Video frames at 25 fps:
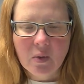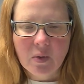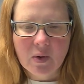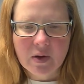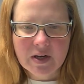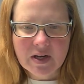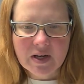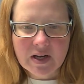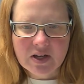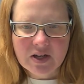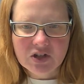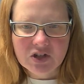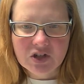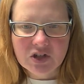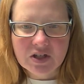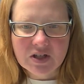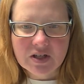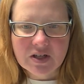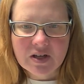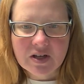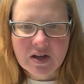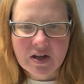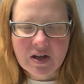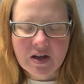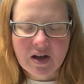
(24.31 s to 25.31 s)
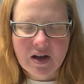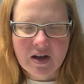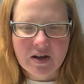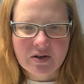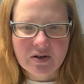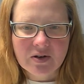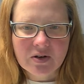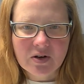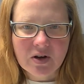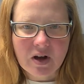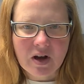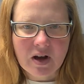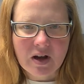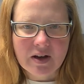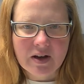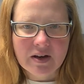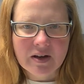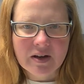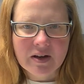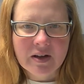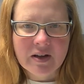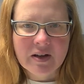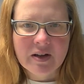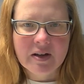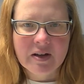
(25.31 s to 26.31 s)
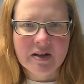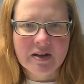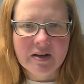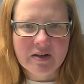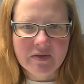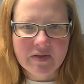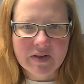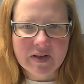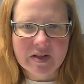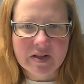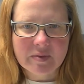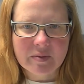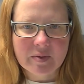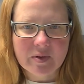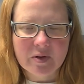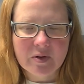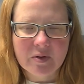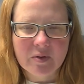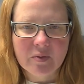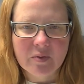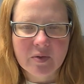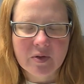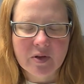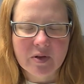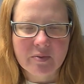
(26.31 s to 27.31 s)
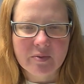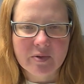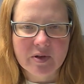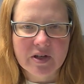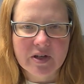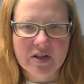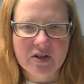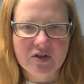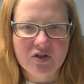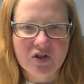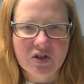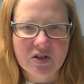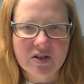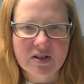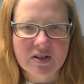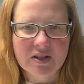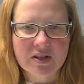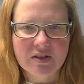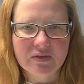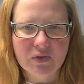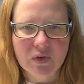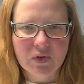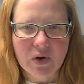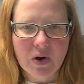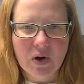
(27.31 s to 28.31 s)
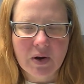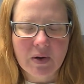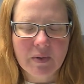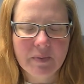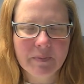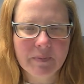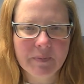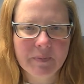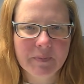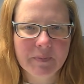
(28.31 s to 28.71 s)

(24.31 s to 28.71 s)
one nation, under God, indivisible, with liberty and justice for all.